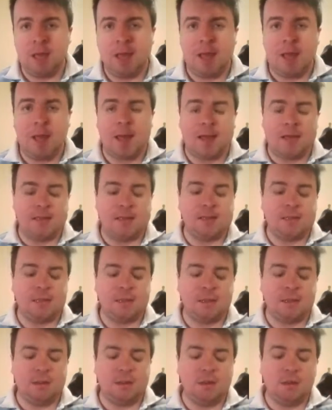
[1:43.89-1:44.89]
and
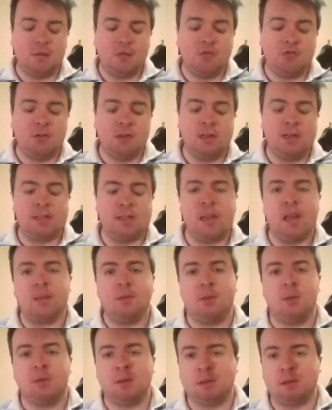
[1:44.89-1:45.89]
no one really telling
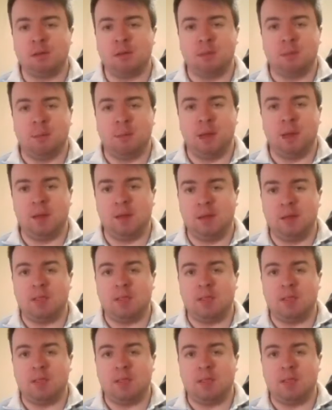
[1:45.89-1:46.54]
me about